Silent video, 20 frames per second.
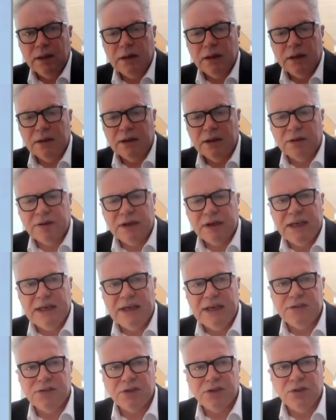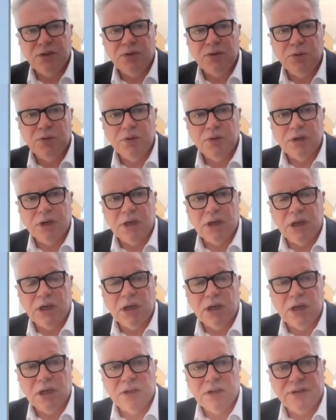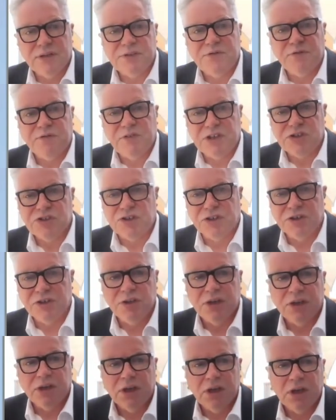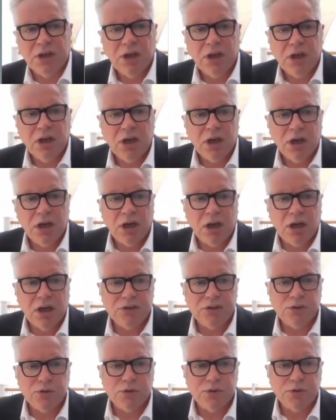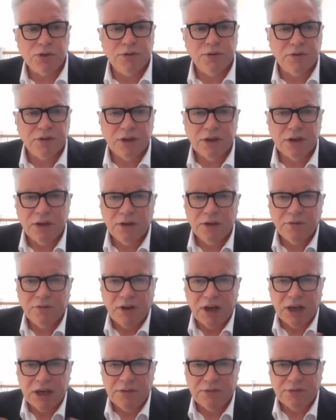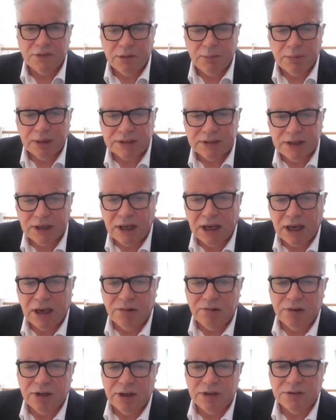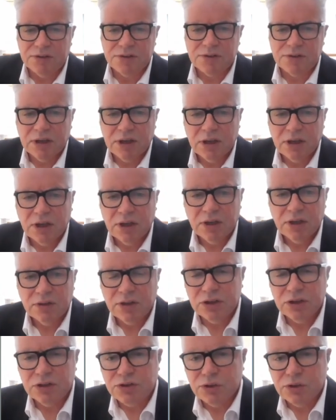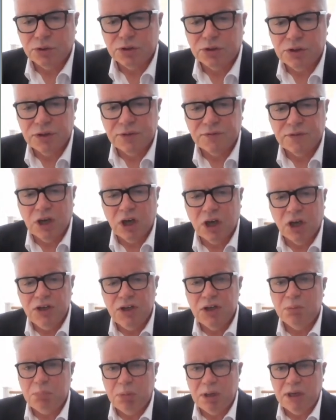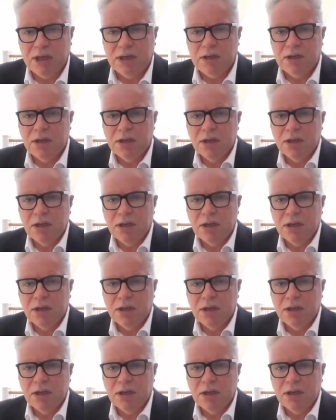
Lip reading: Now, key to this vision are sort of 5 thematic areas that sort of underpin